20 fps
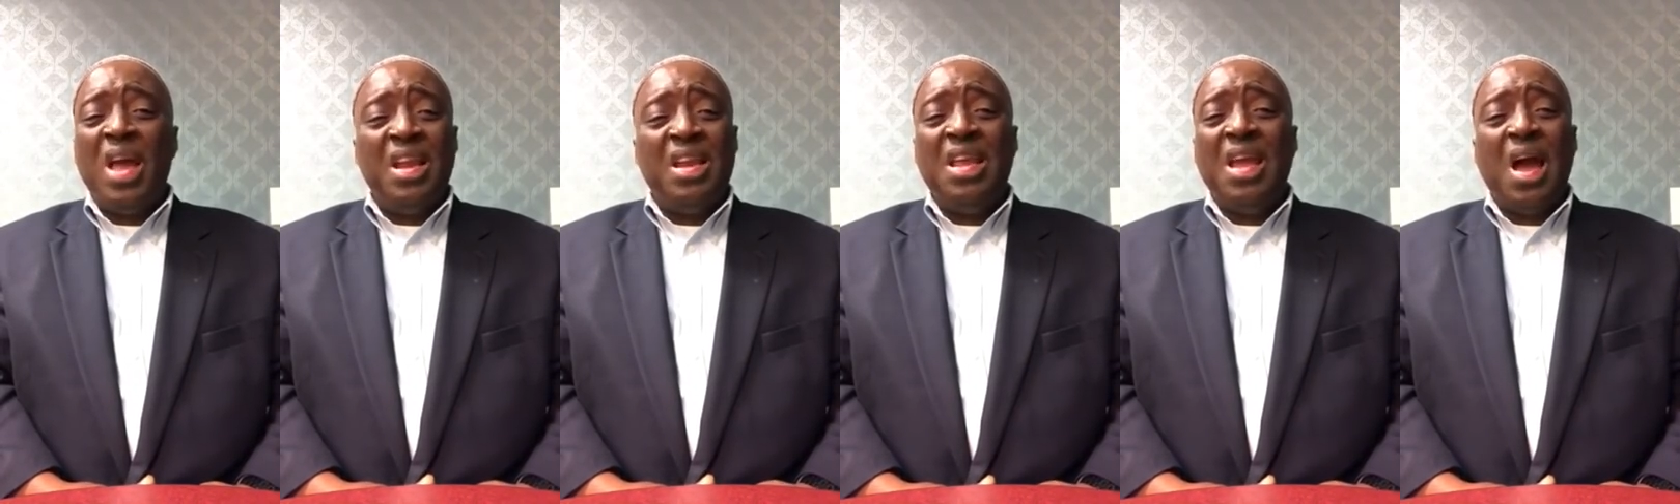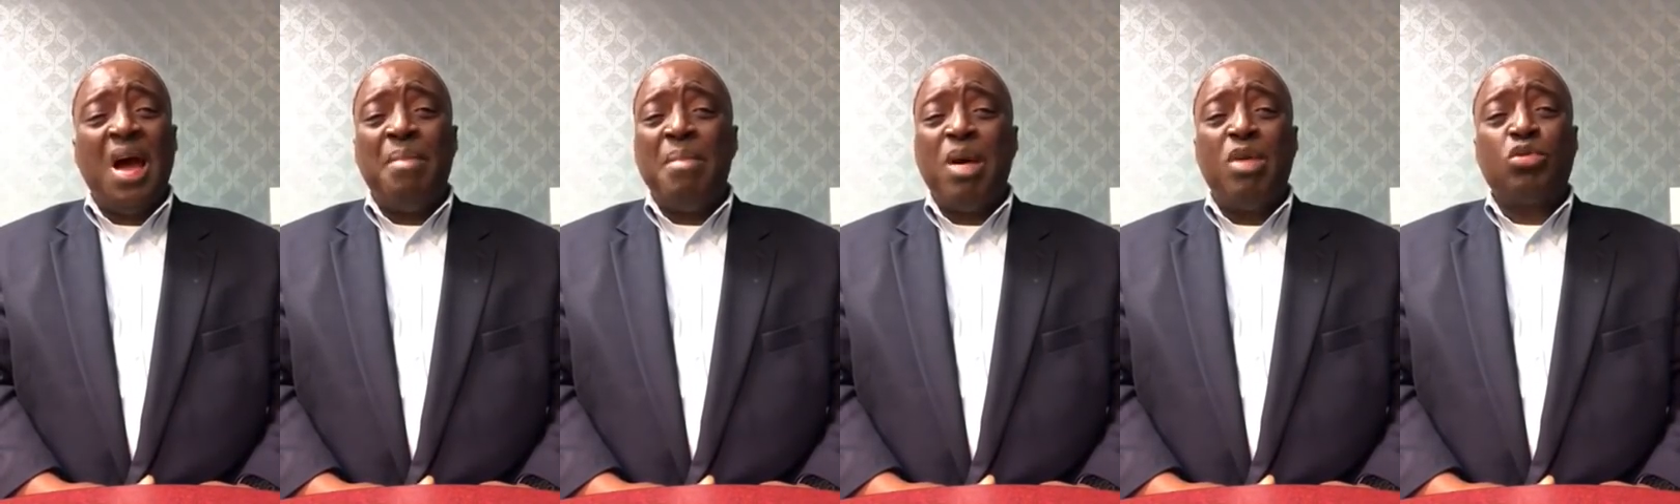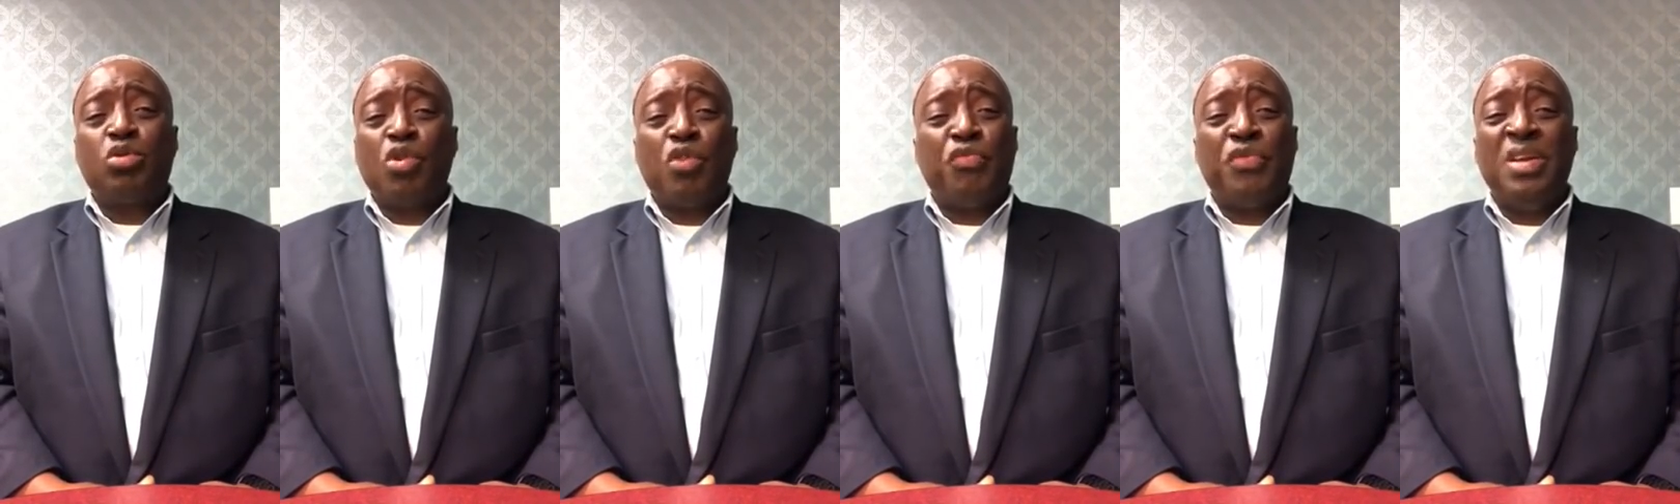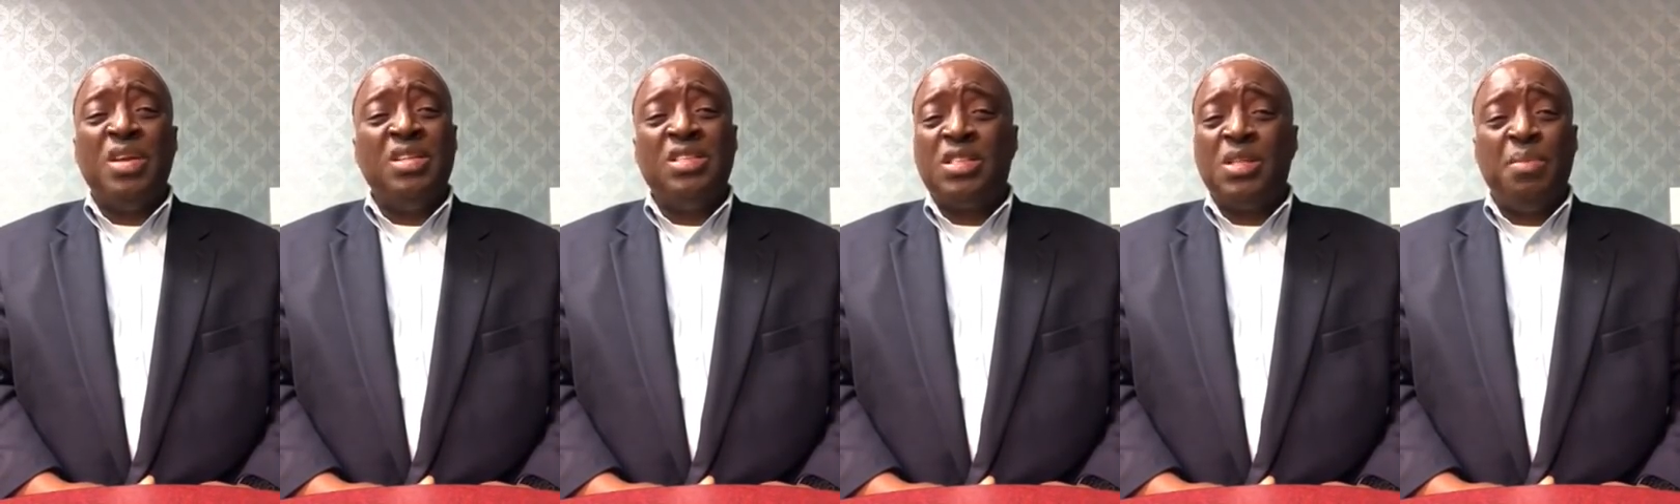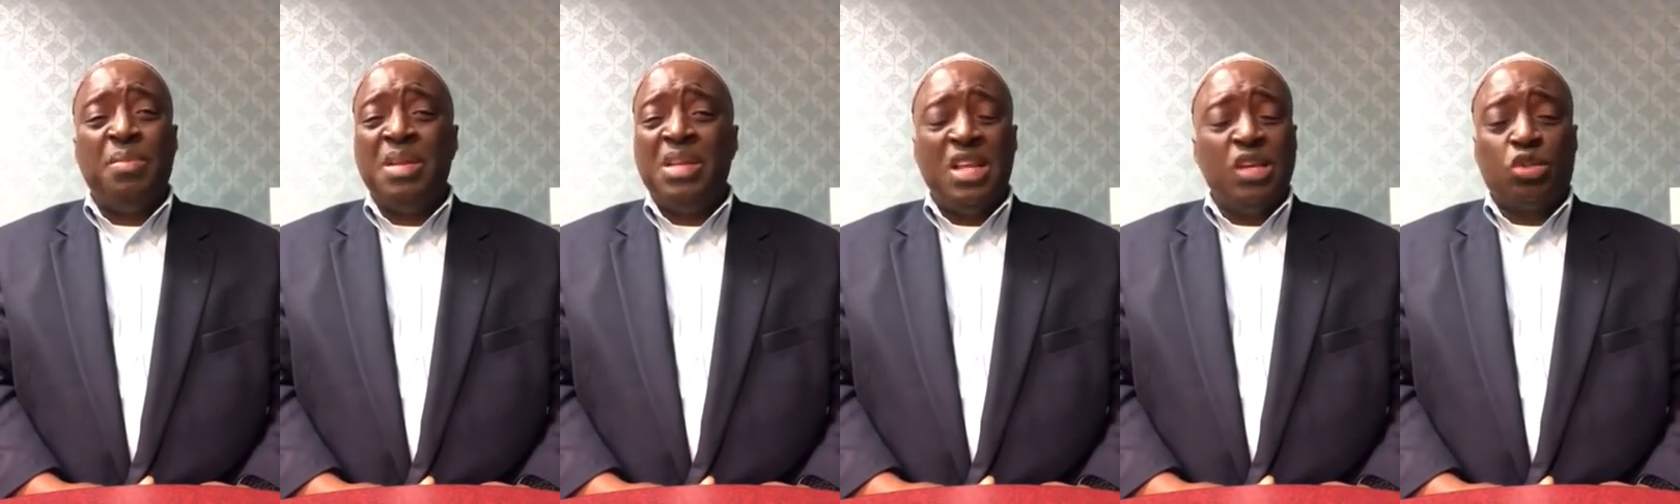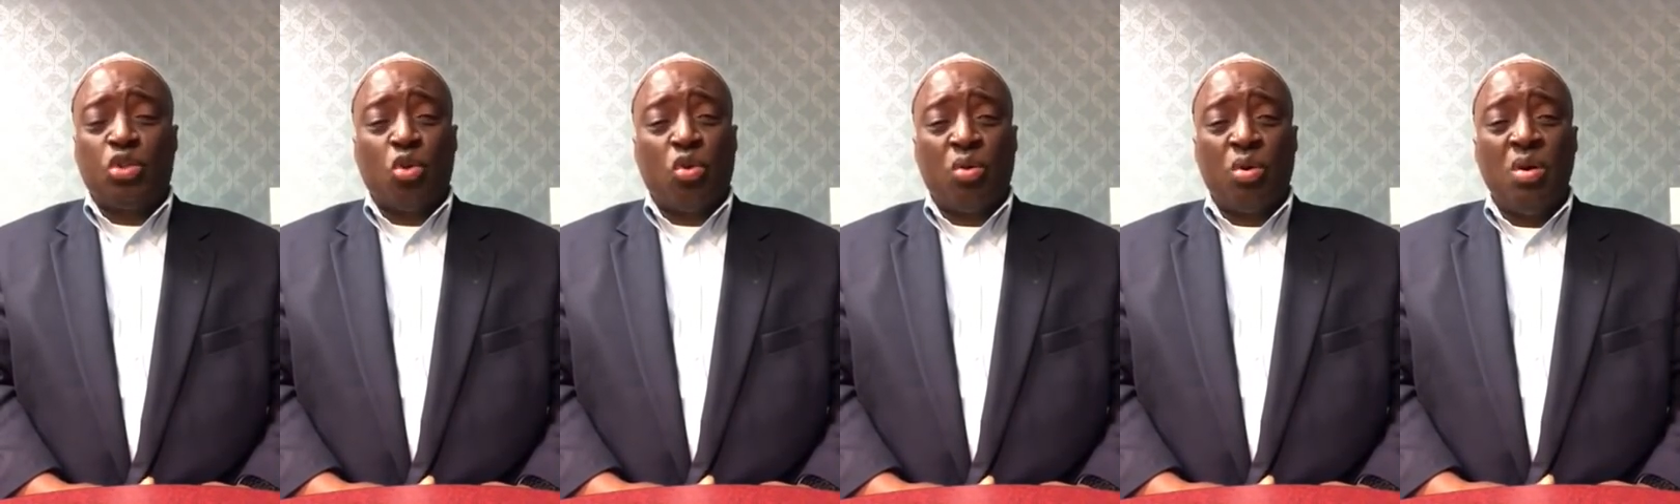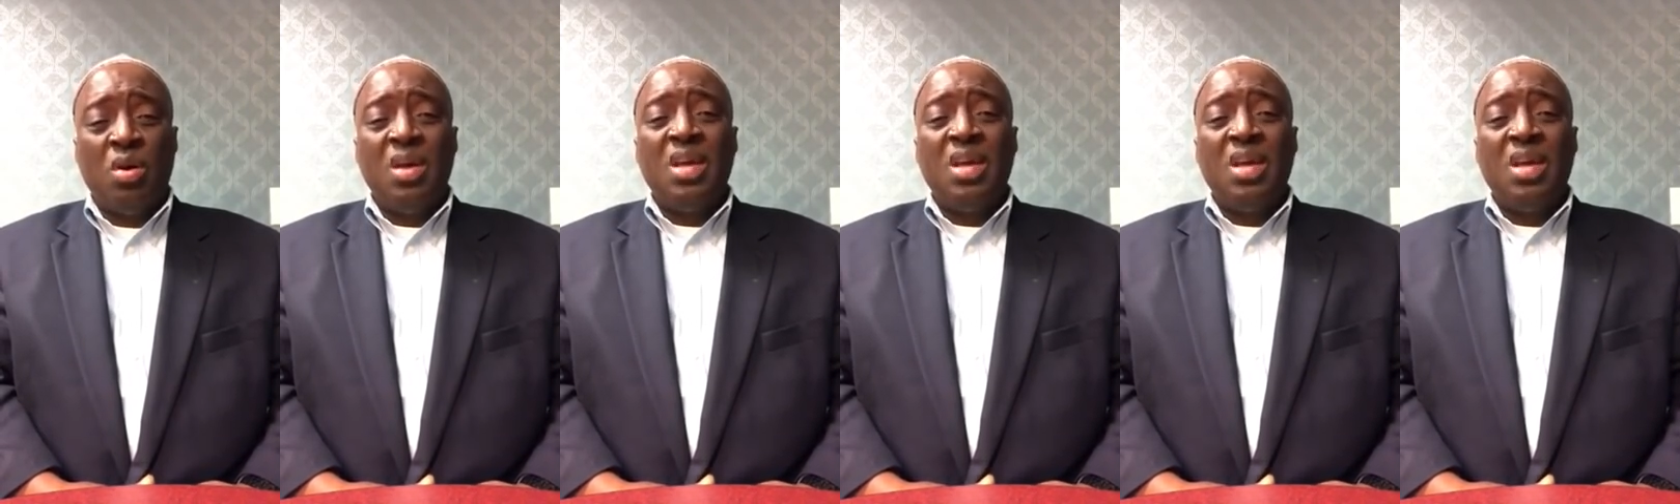any amount of intimidation